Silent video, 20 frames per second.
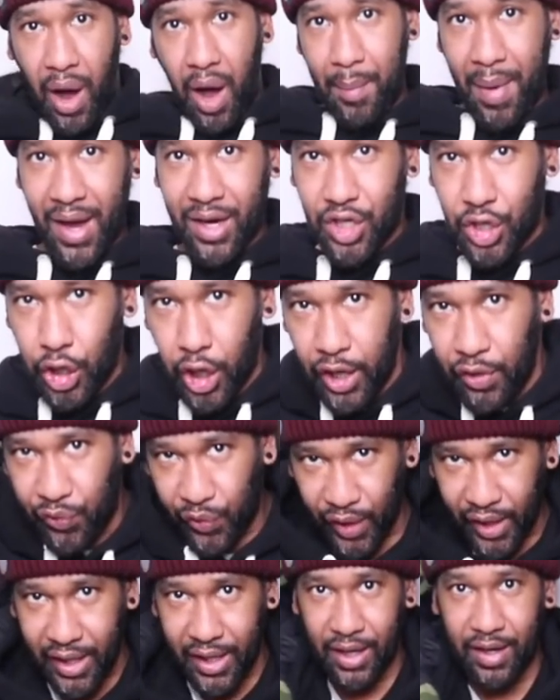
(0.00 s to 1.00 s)
but I'm actually
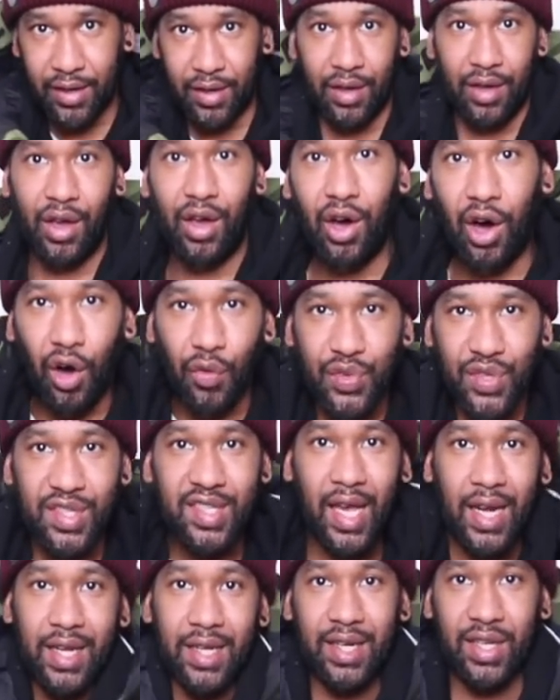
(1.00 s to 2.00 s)
thinking of
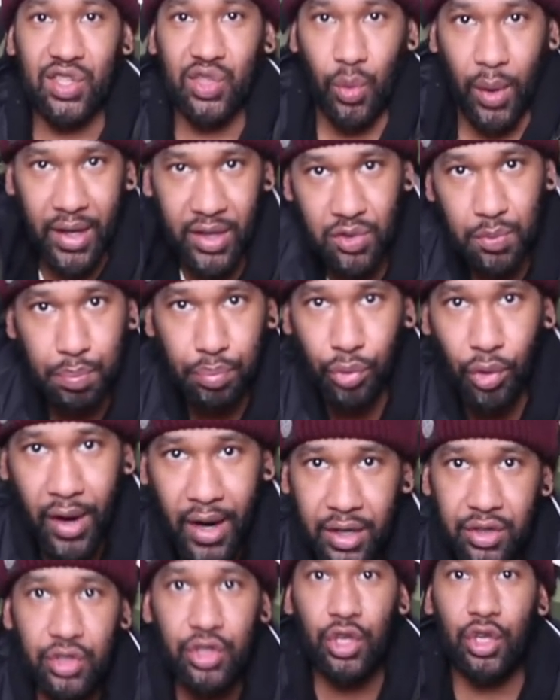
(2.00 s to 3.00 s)
selling this one. It's
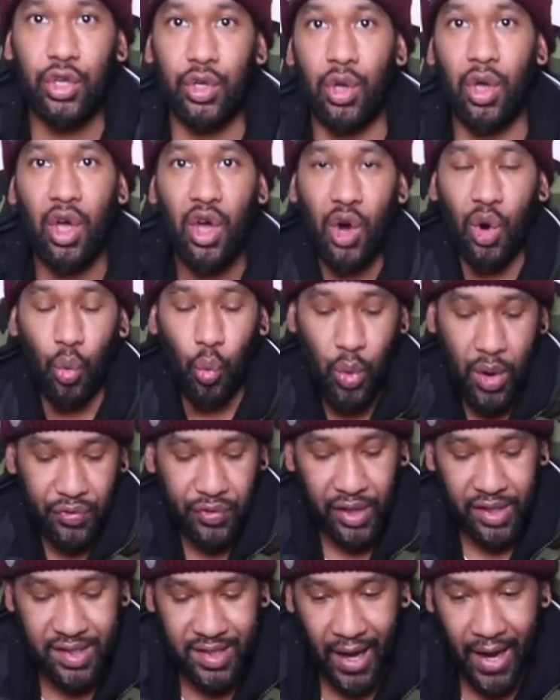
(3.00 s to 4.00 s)
brand new
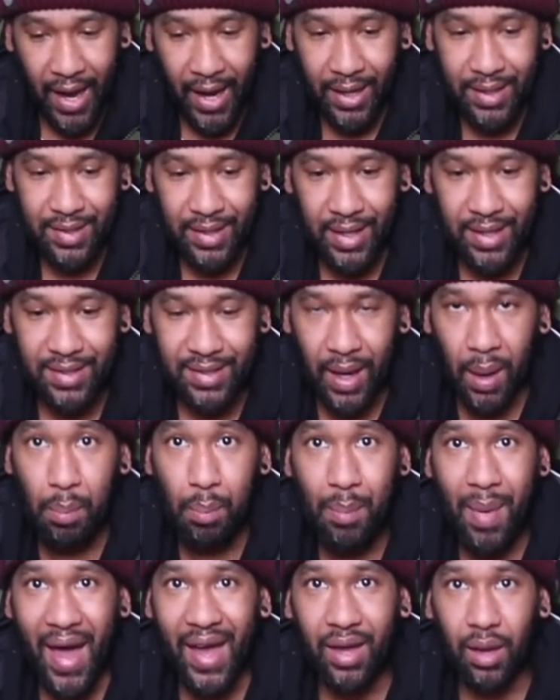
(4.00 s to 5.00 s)
with the tags. It's a
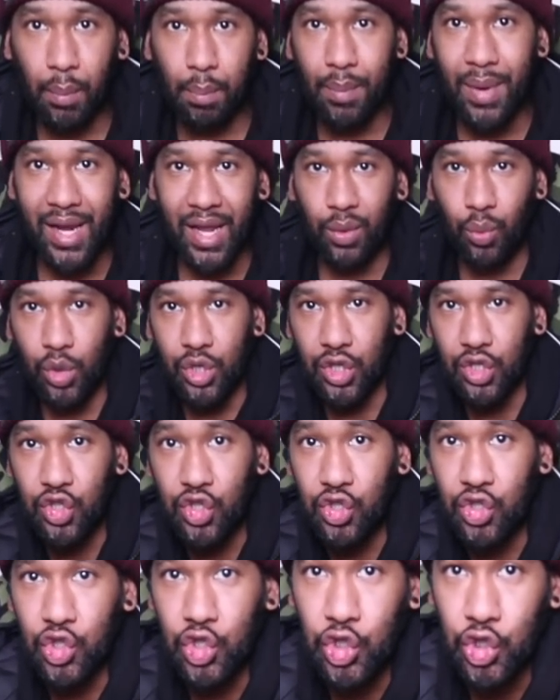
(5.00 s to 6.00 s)
Macmillan, which is
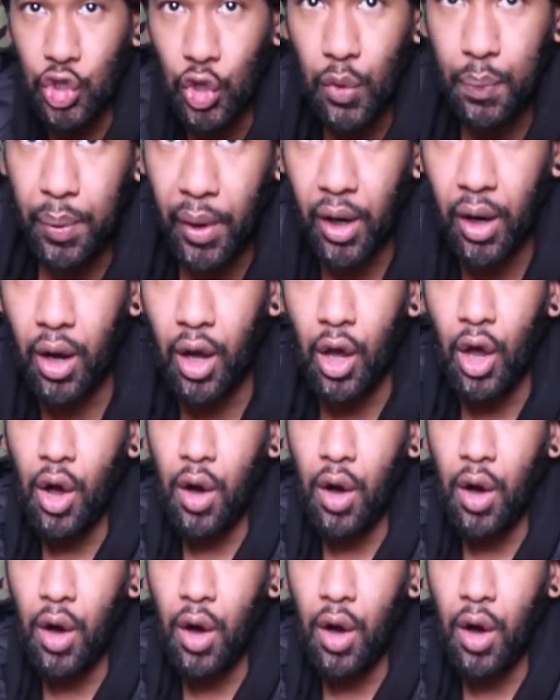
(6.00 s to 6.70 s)
super